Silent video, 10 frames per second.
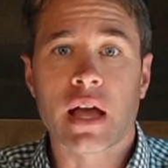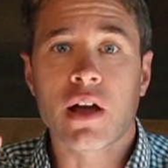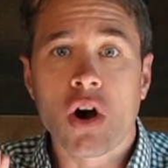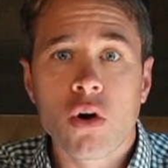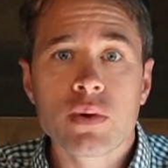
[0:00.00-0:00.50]
I
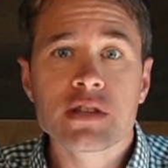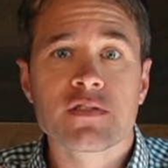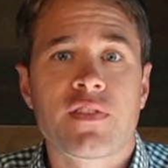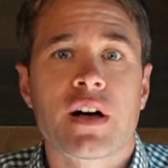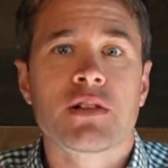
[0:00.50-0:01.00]
always
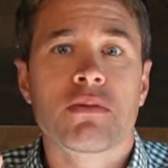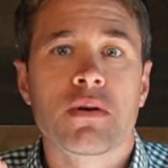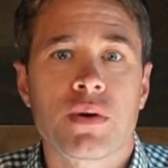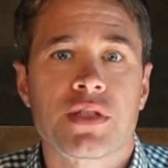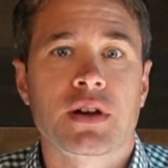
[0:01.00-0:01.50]
follow it
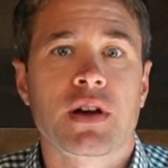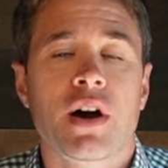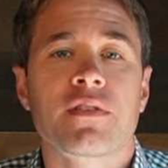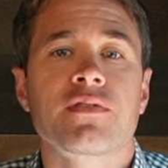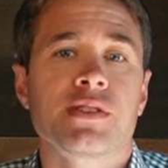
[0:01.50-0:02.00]
with a
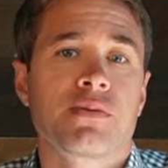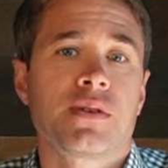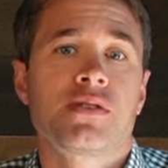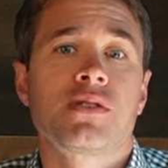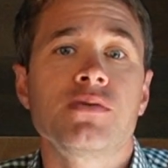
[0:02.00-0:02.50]
conference where
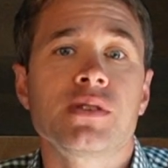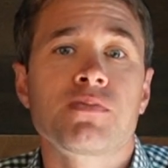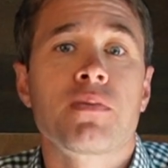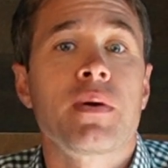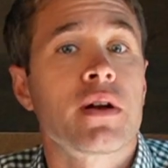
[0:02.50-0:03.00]
students
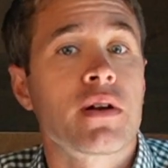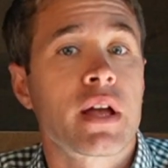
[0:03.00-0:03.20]
prepare